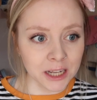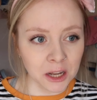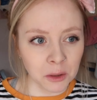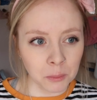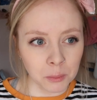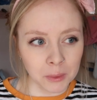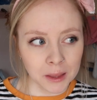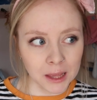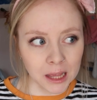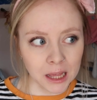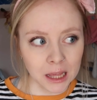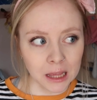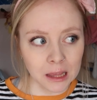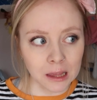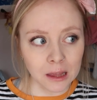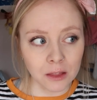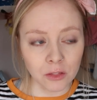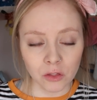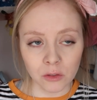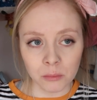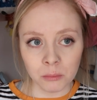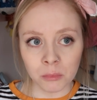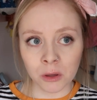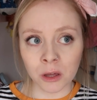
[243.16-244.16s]
going to be
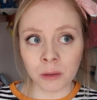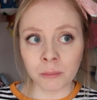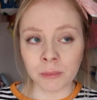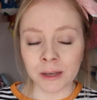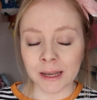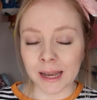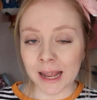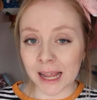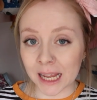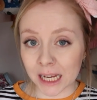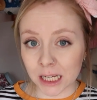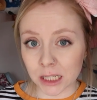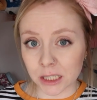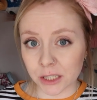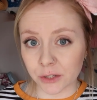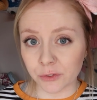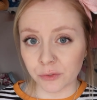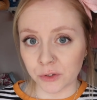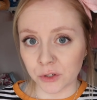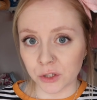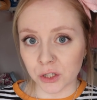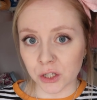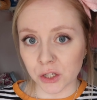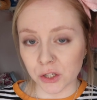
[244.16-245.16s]
at the moment eight
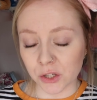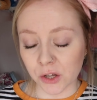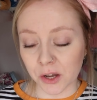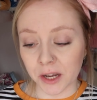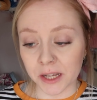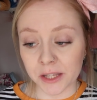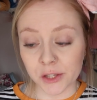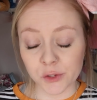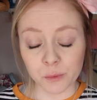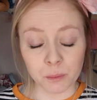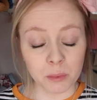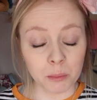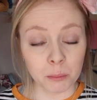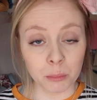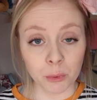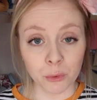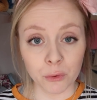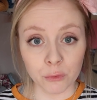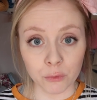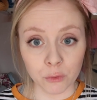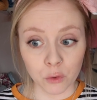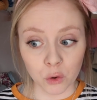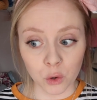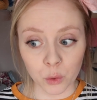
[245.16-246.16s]
different designs have been
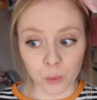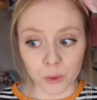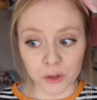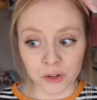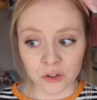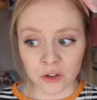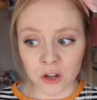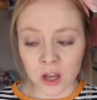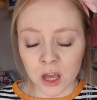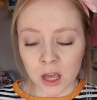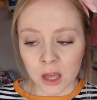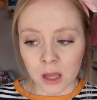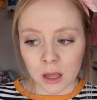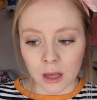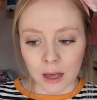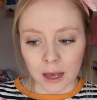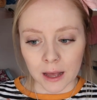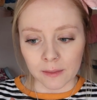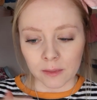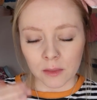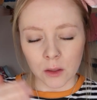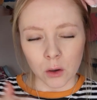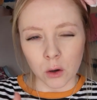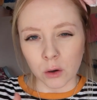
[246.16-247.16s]
put forward
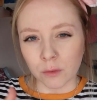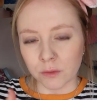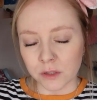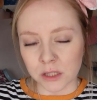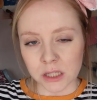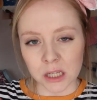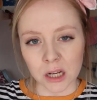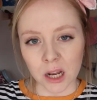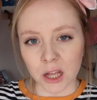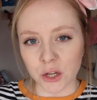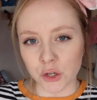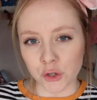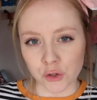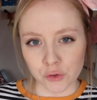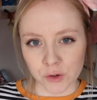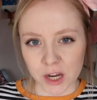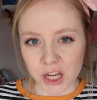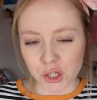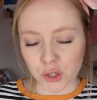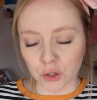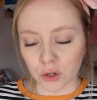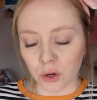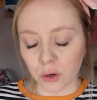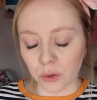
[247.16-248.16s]
and they're obviously like
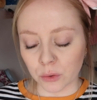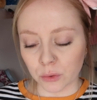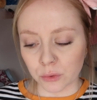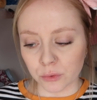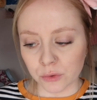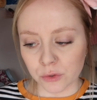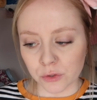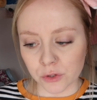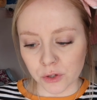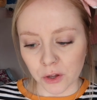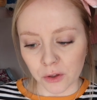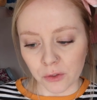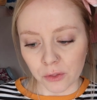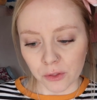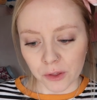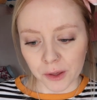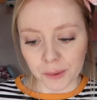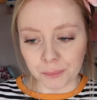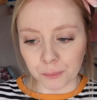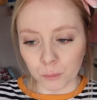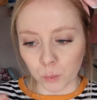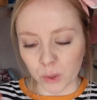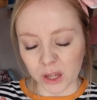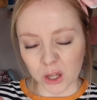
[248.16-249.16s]
stretch goals so
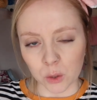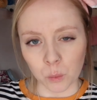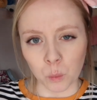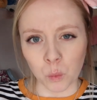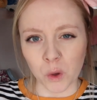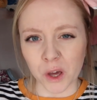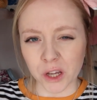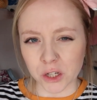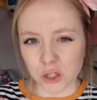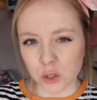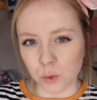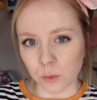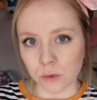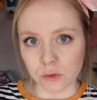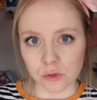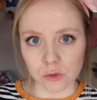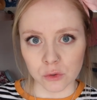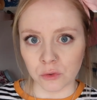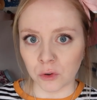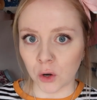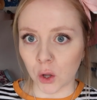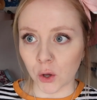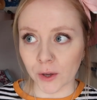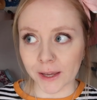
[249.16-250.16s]
that we can work towards
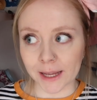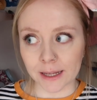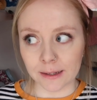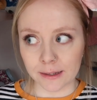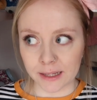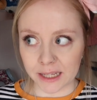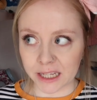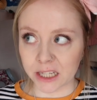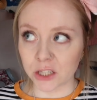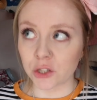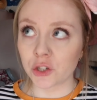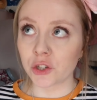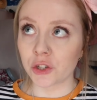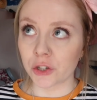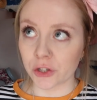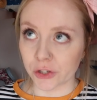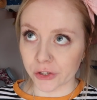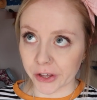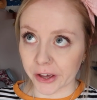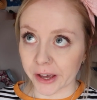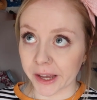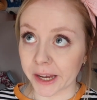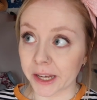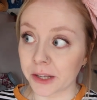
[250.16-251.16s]
unlocking each
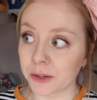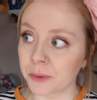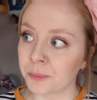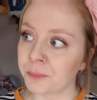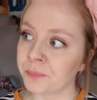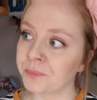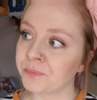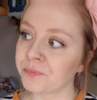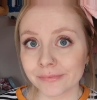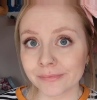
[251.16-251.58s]
design